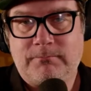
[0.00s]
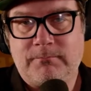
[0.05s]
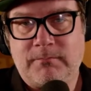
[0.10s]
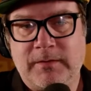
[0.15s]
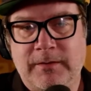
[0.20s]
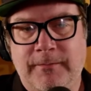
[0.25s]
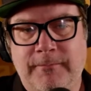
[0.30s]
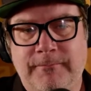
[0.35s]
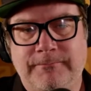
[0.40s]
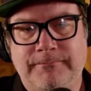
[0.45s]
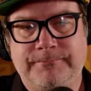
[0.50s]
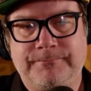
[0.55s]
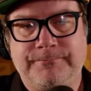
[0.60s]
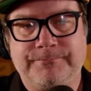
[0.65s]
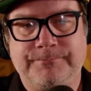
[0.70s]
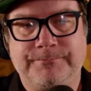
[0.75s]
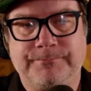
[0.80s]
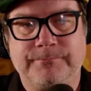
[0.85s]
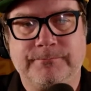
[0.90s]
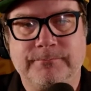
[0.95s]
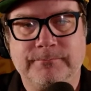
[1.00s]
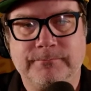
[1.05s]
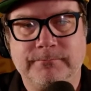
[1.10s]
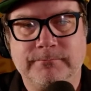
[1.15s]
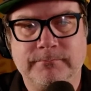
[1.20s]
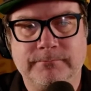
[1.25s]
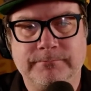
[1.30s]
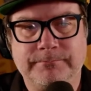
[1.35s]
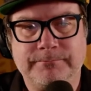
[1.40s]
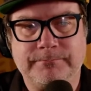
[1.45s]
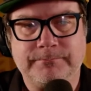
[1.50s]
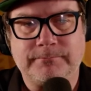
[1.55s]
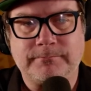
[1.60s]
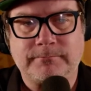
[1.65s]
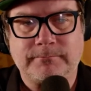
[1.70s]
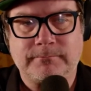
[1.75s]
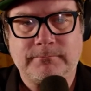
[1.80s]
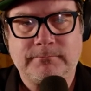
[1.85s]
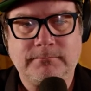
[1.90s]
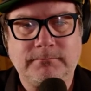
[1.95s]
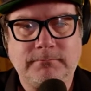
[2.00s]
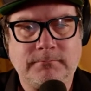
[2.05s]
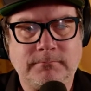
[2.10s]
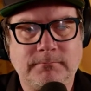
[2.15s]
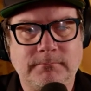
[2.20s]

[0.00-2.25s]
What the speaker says: (not speaking)